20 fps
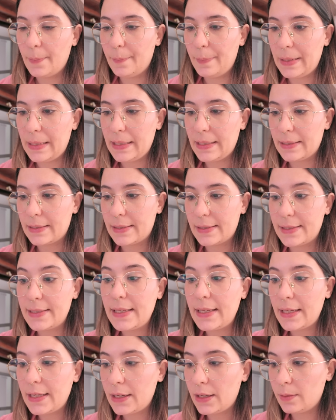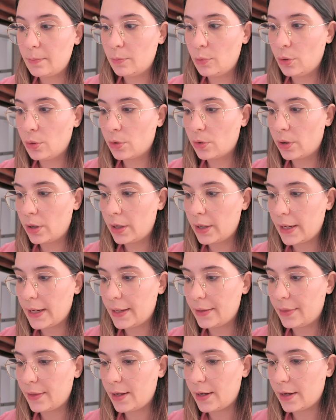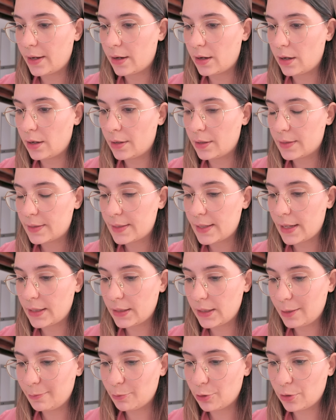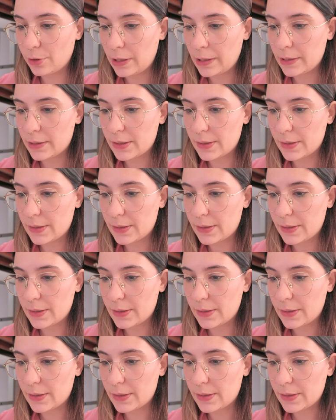being seen more and they are selling more.